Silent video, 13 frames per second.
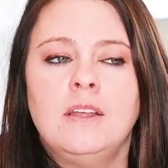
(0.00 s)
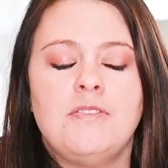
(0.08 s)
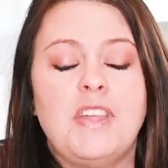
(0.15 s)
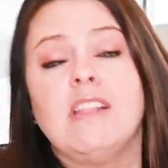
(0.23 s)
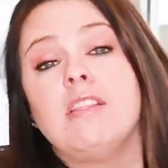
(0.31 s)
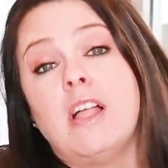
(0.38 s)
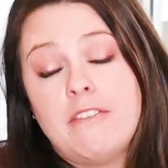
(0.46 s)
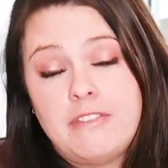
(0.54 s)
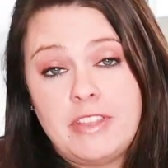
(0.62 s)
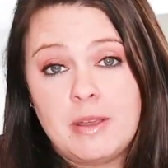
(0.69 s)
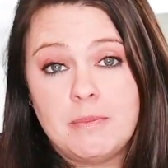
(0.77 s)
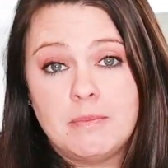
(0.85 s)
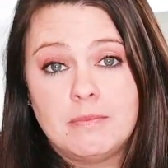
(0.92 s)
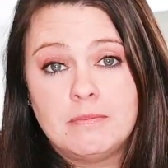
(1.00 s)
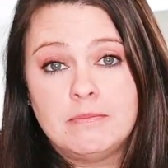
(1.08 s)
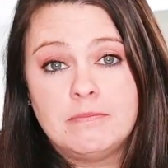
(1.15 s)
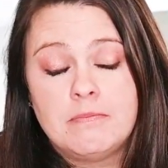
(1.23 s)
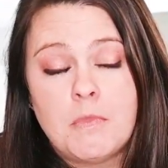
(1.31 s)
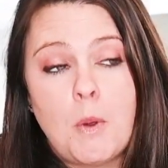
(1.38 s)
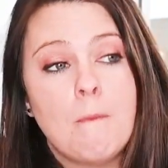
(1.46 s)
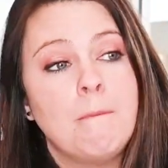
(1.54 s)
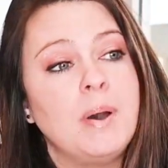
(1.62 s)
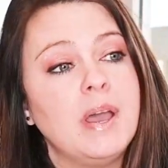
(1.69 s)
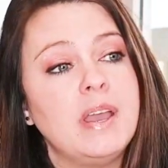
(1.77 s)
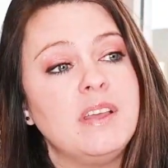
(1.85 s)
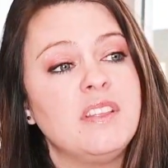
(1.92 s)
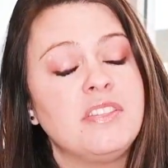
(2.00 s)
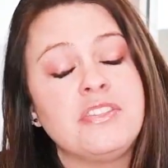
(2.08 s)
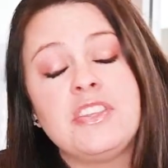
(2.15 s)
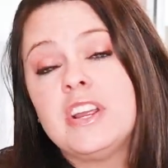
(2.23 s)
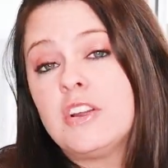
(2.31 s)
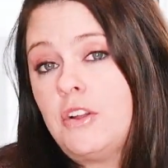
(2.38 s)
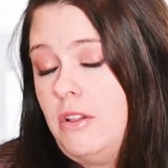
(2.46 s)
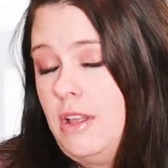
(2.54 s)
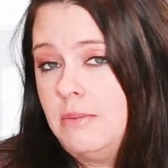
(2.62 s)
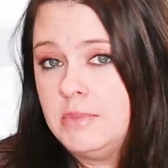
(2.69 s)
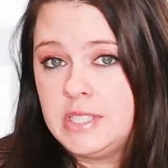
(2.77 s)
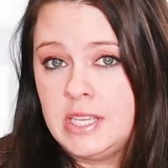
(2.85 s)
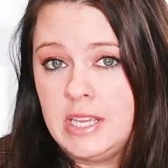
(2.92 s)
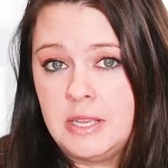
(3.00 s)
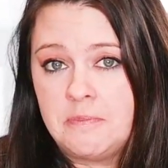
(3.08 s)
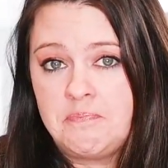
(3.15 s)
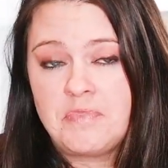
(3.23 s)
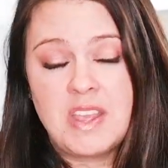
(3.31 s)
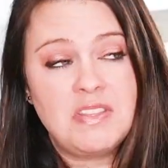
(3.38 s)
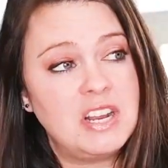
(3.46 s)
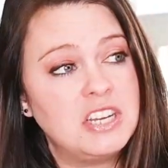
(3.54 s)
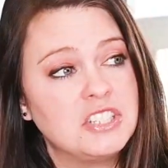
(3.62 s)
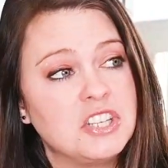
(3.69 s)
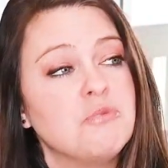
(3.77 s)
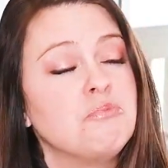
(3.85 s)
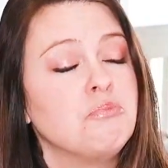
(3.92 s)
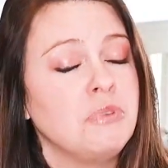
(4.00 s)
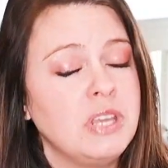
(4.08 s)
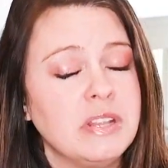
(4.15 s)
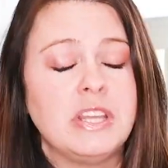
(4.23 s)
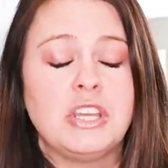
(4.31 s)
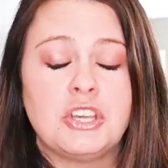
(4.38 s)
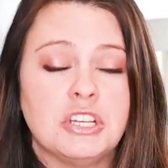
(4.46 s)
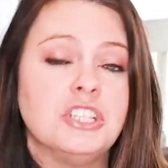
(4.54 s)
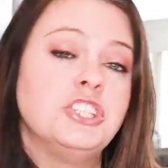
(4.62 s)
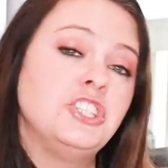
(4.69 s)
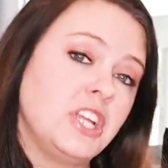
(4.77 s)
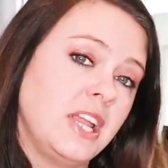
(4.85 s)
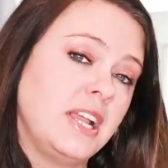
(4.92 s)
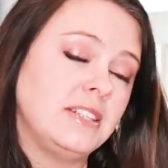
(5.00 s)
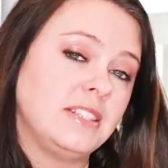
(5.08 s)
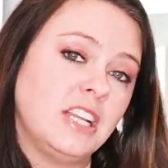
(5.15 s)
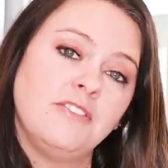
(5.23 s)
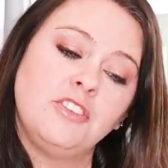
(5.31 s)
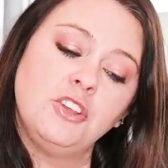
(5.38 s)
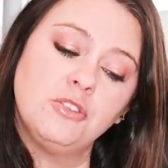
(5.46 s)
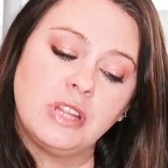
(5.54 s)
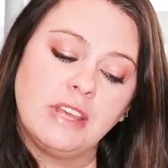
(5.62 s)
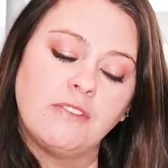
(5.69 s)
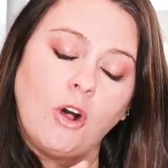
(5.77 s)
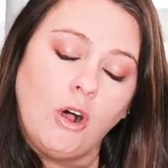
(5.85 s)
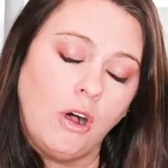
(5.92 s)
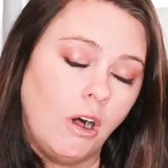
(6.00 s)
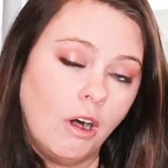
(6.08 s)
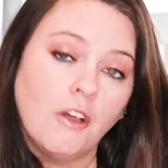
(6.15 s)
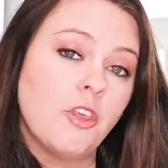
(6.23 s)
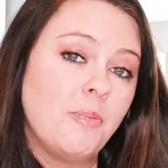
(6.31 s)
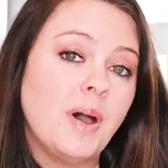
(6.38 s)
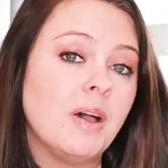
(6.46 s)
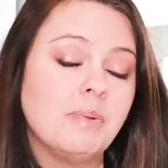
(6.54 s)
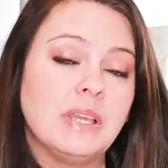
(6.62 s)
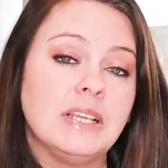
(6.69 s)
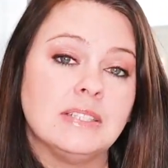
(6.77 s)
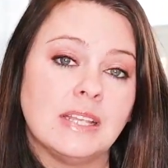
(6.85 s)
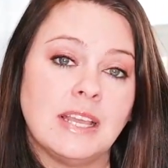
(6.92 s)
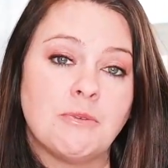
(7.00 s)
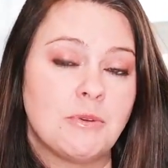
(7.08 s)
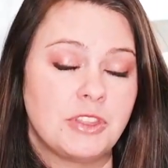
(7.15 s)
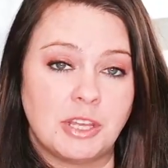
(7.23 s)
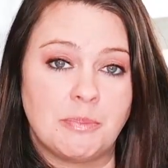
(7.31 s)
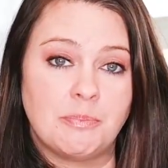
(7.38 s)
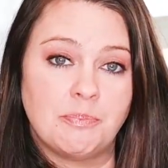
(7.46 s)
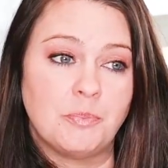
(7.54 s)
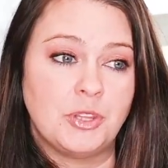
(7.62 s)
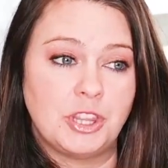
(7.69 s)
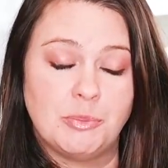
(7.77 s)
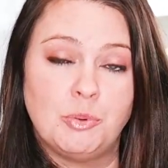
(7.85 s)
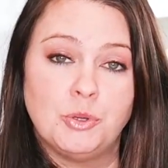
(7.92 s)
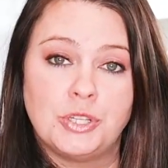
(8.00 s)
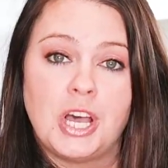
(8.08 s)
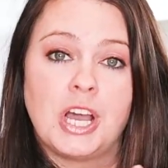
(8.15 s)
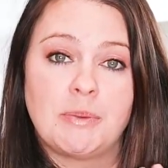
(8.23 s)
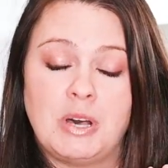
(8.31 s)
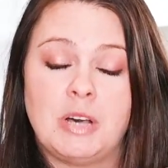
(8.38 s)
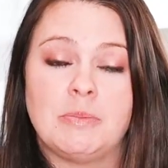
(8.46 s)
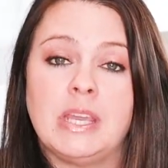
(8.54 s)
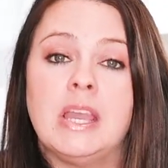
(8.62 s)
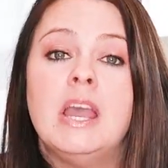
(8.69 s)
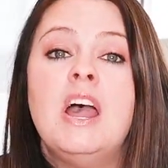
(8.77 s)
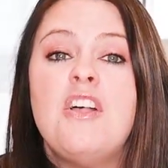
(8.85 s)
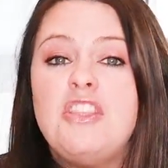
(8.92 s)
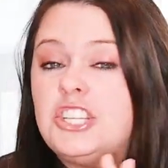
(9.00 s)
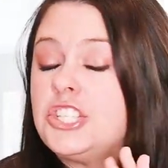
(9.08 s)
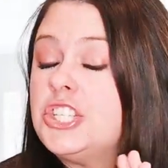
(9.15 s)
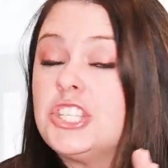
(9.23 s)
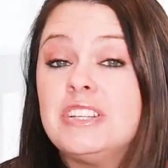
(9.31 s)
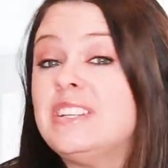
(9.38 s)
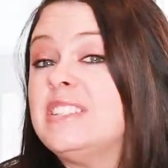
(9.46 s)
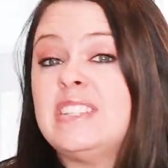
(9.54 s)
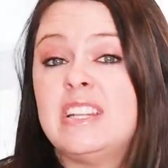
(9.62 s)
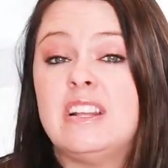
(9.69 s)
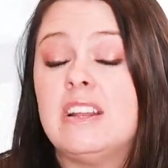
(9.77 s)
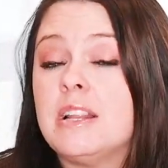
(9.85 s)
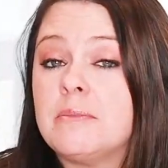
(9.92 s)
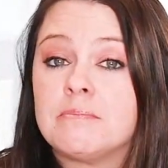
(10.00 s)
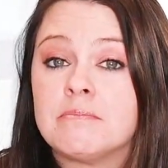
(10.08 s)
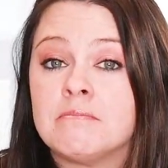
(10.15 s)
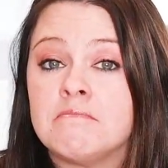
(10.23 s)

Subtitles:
They love them, but they're clumsy, and there's a really good chance that if you leave all the puppies in with the bulldog mommy, she's gonna sit on them.